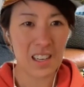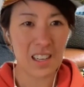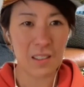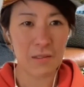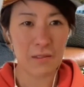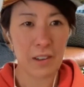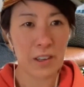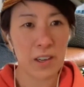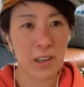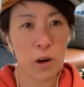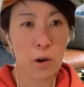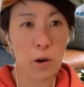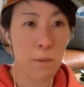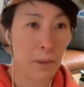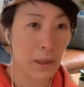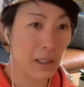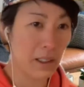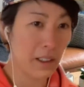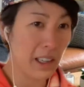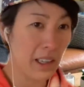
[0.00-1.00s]
very
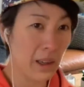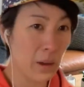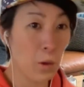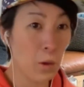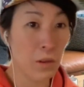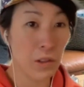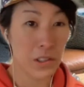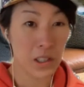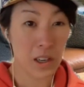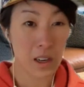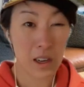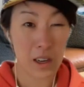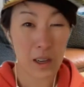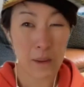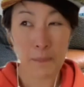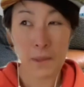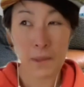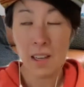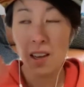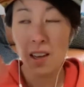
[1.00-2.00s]
openly all the
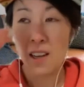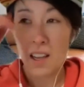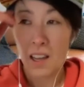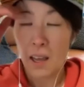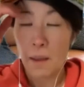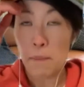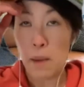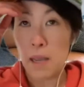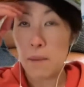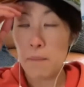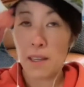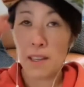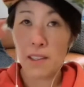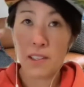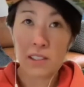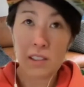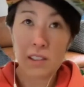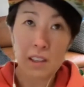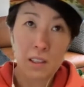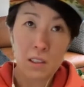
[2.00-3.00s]
time. Maybe
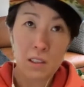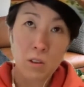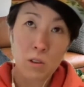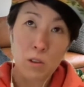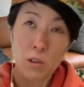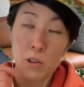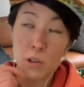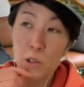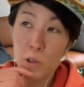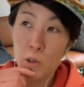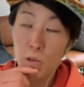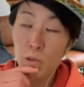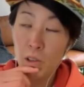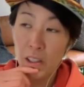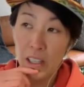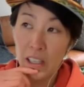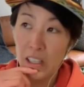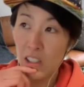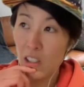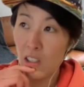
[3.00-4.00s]
it's like you
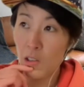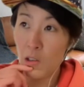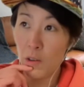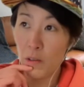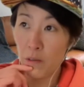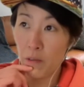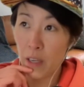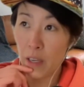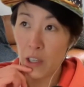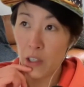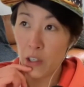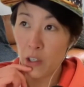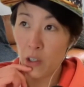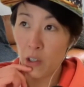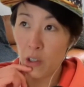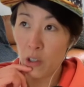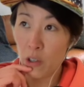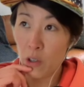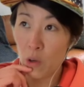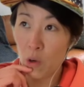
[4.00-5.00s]
released a new
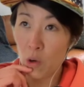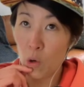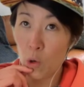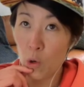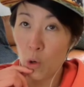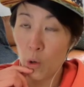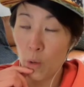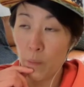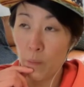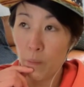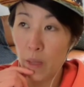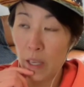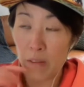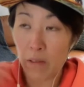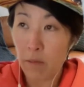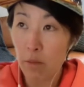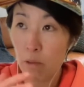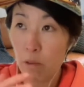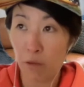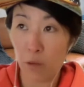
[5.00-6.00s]
feature, or
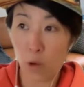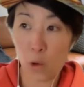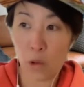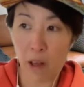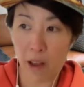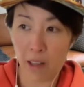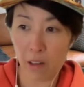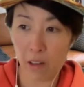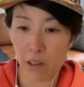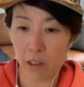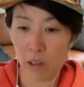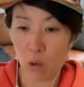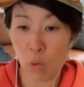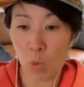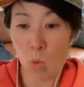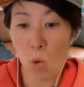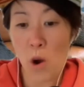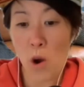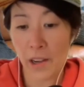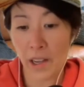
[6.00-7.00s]
even before that, like you're
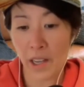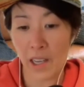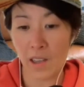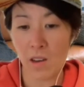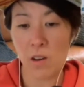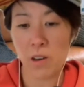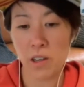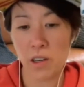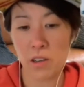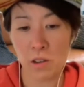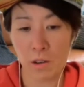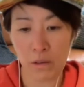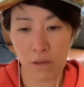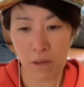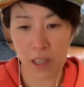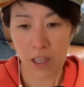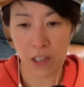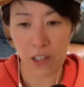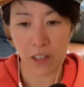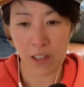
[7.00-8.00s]
working on a new
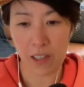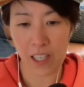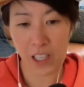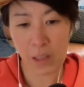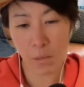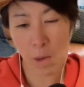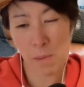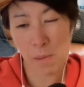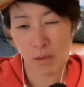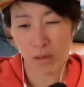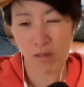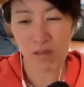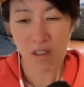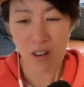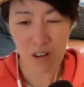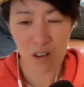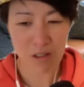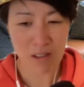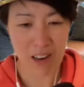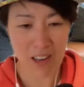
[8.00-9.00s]
feature. Here's my
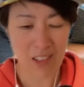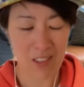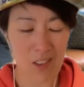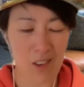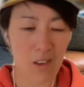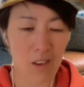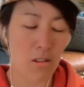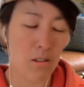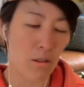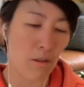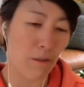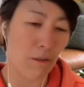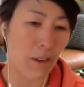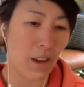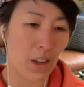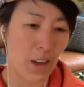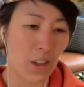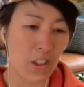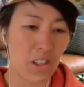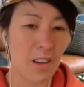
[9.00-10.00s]
progress on a new
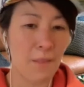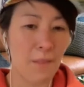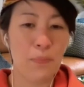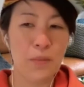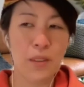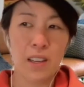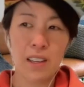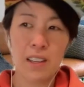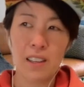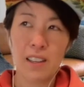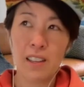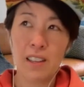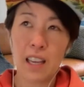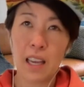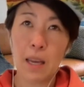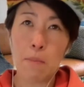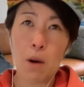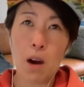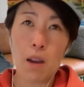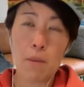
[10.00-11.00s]
feature.
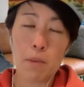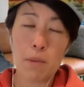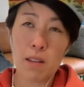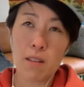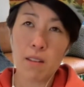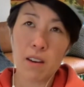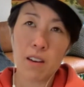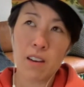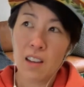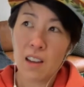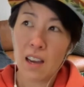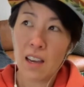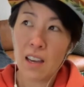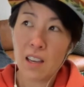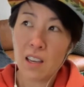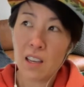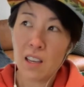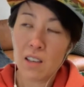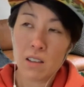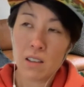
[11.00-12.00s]
It might be that,
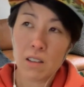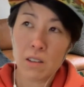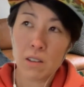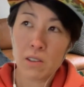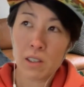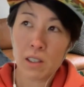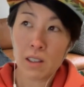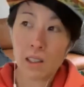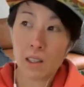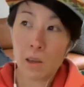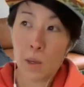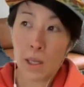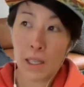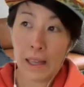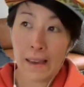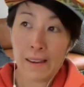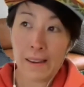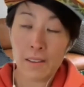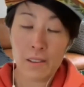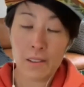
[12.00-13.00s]
hey, suddenly we
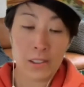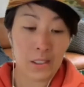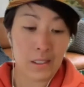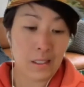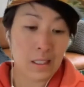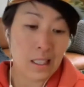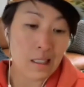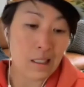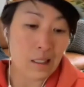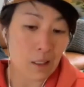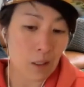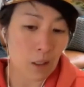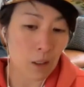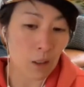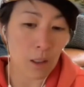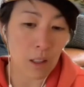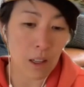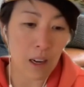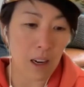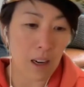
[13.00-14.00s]
landed this
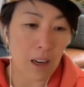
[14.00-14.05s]
deal